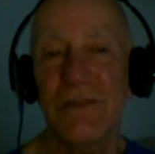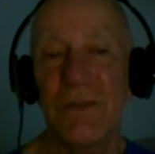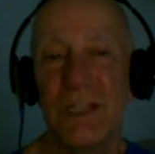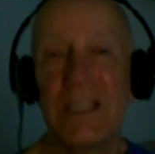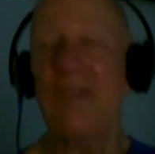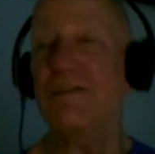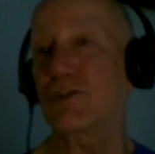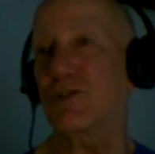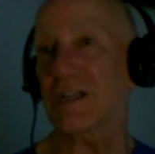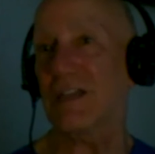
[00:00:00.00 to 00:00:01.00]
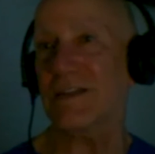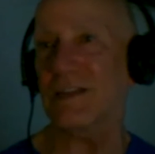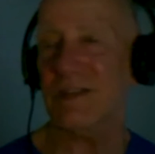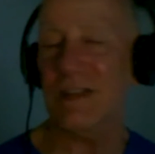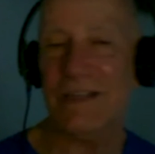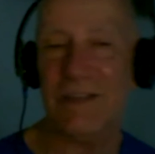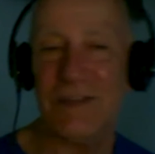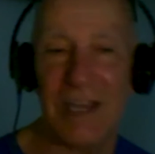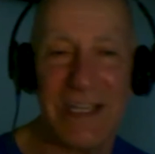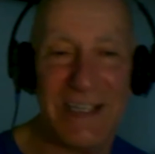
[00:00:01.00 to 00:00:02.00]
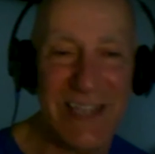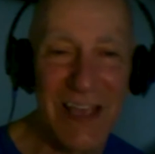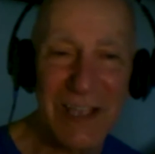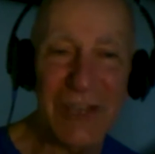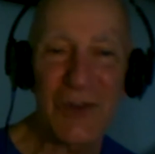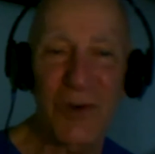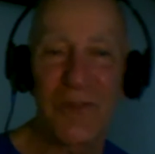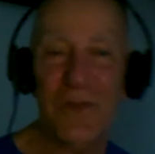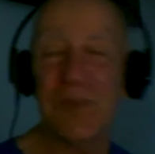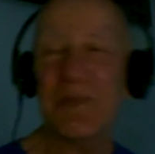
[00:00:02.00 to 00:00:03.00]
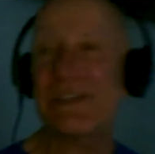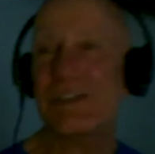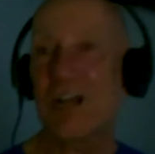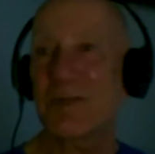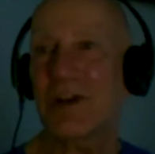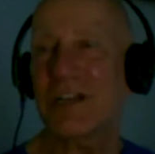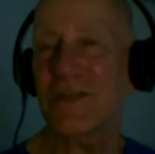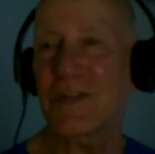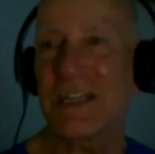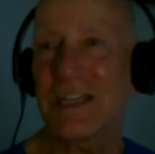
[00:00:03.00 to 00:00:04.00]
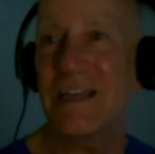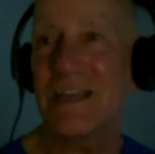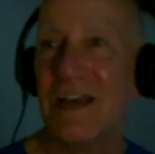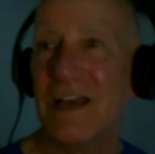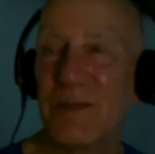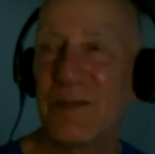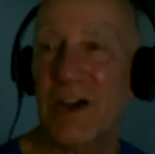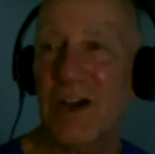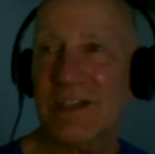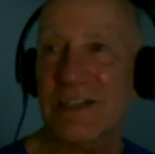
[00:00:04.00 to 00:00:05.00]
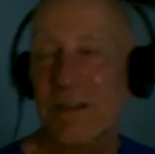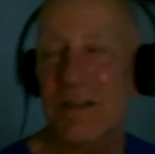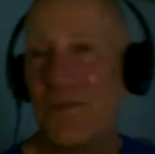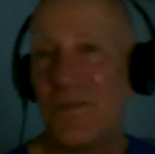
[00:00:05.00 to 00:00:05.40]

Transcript: we didn't have a trick like this, like the CITES control for the PCR products for getting the products, the,